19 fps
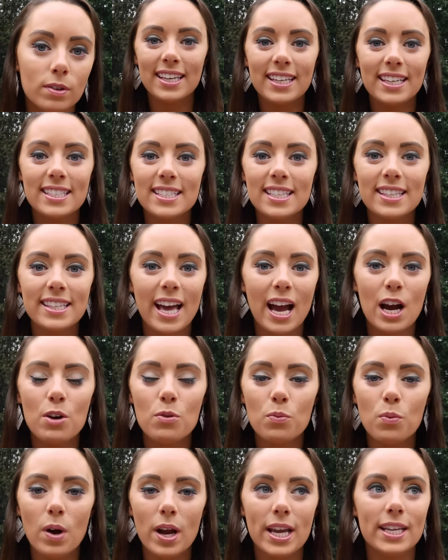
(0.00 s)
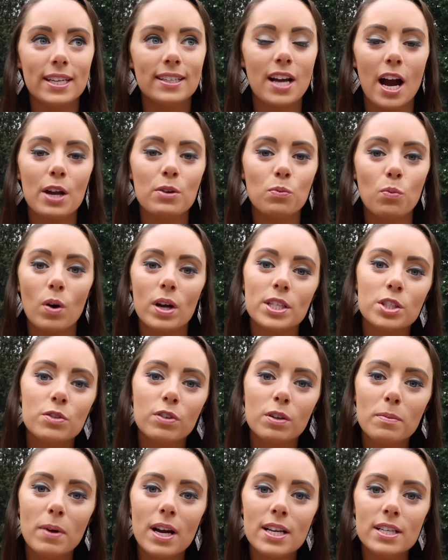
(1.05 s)
And isn't that what God wants
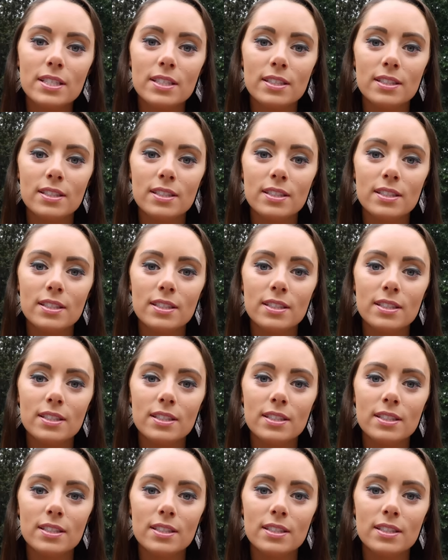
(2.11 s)
from us?